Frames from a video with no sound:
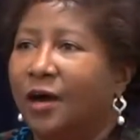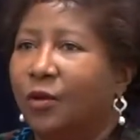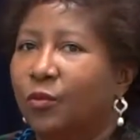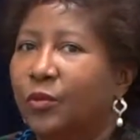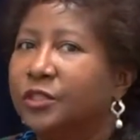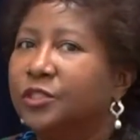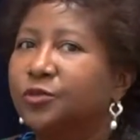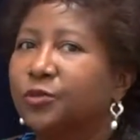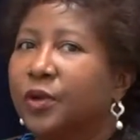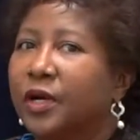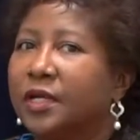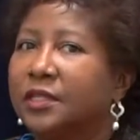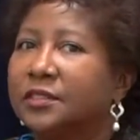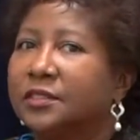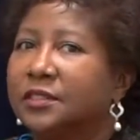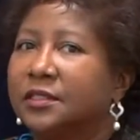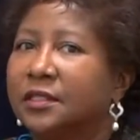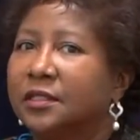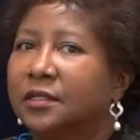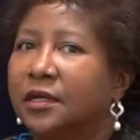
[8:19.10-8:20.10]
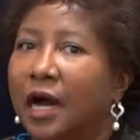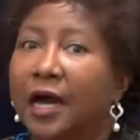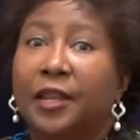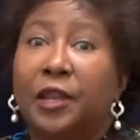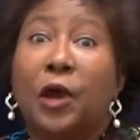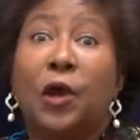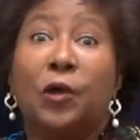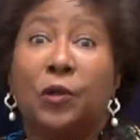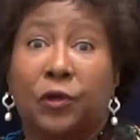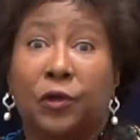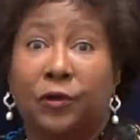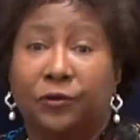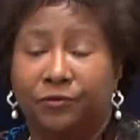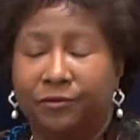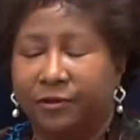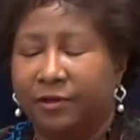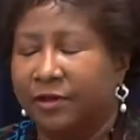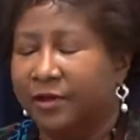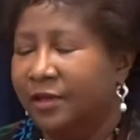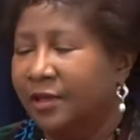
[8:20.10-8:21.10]
Which was unheard
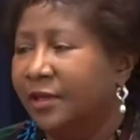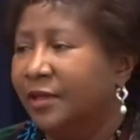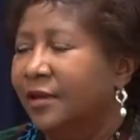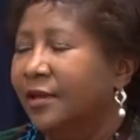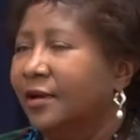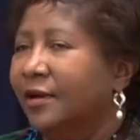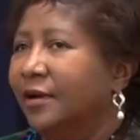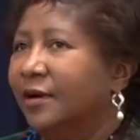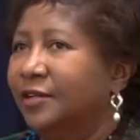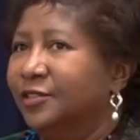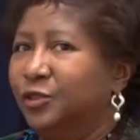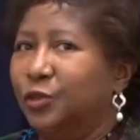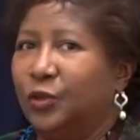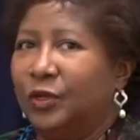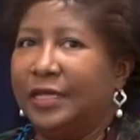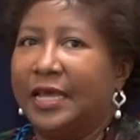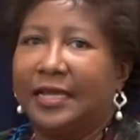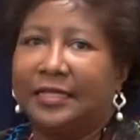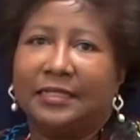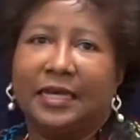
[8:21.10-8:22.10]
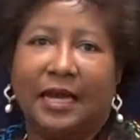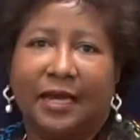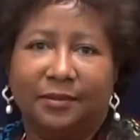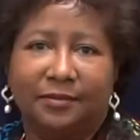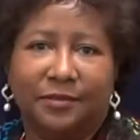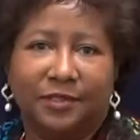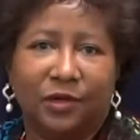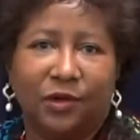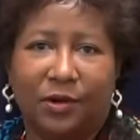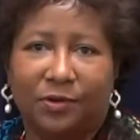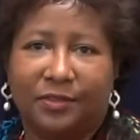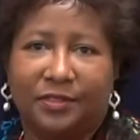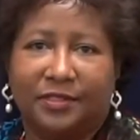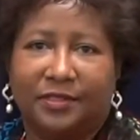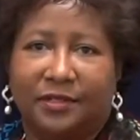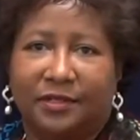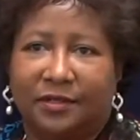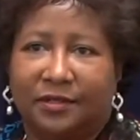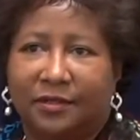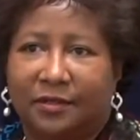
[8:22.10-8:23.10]
of during that time. So I was
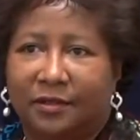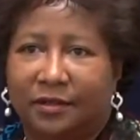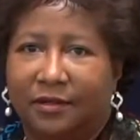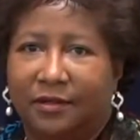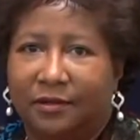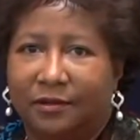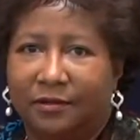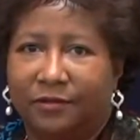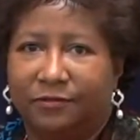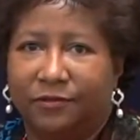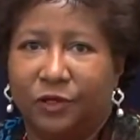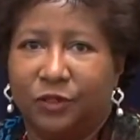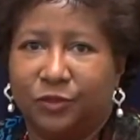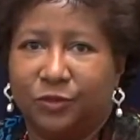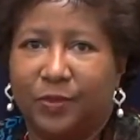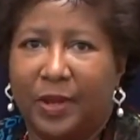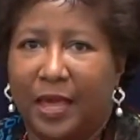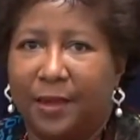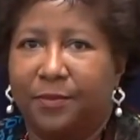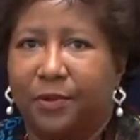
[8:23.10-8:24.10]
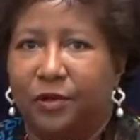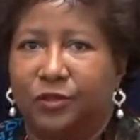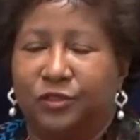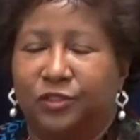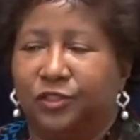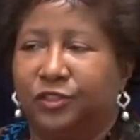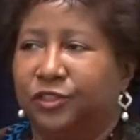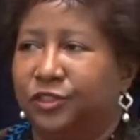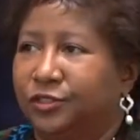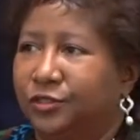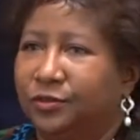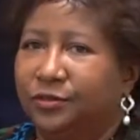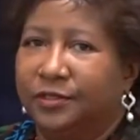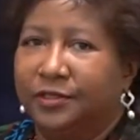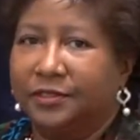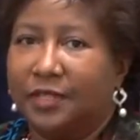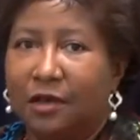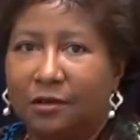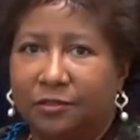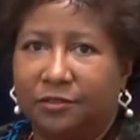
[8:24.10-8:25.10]
the first black person to do
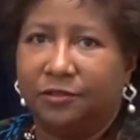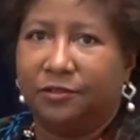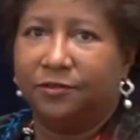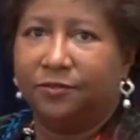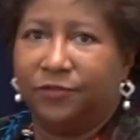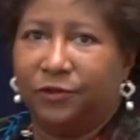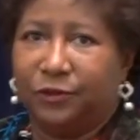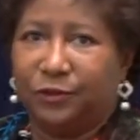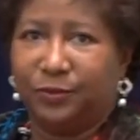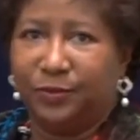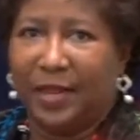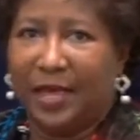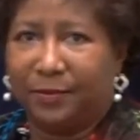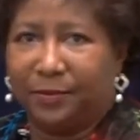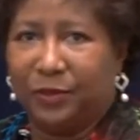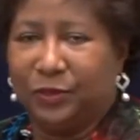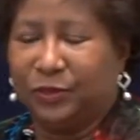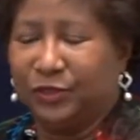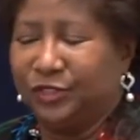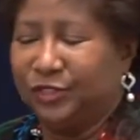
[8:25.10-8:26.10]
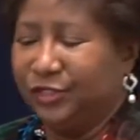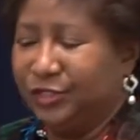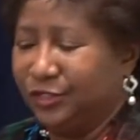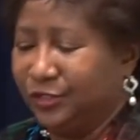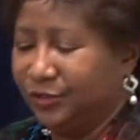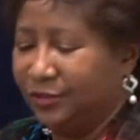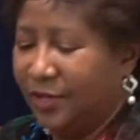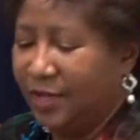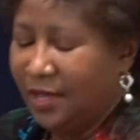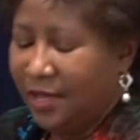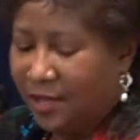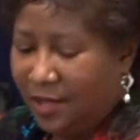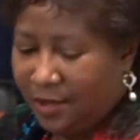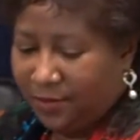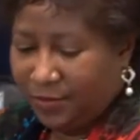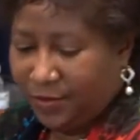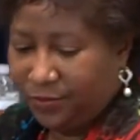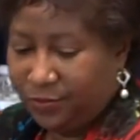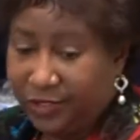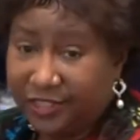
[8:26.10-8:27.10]
this. Also the first black person to
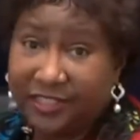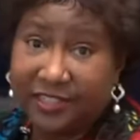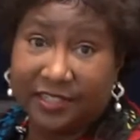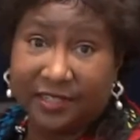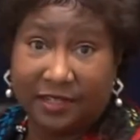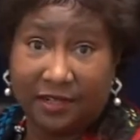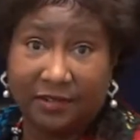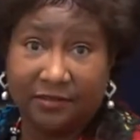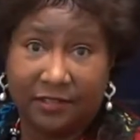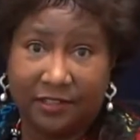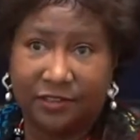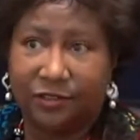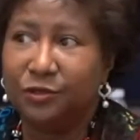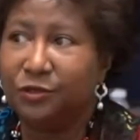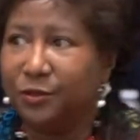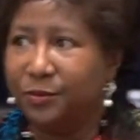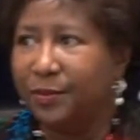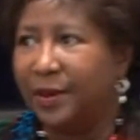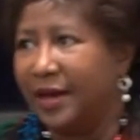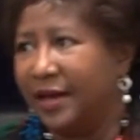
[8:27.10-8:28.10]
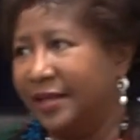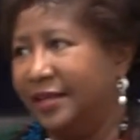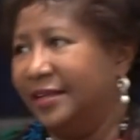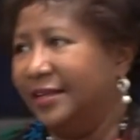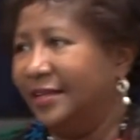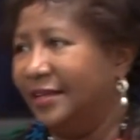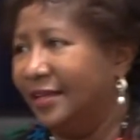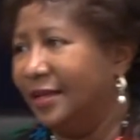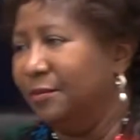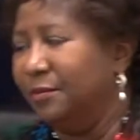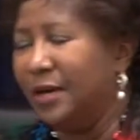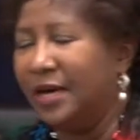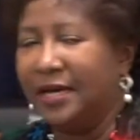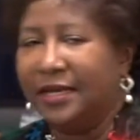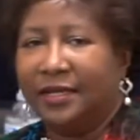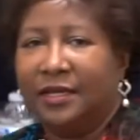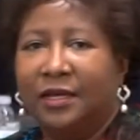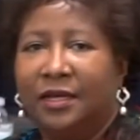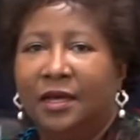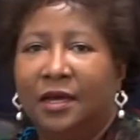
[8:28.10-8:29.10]
be president of the student body in
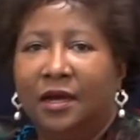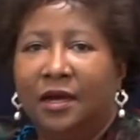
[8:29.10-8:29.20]
my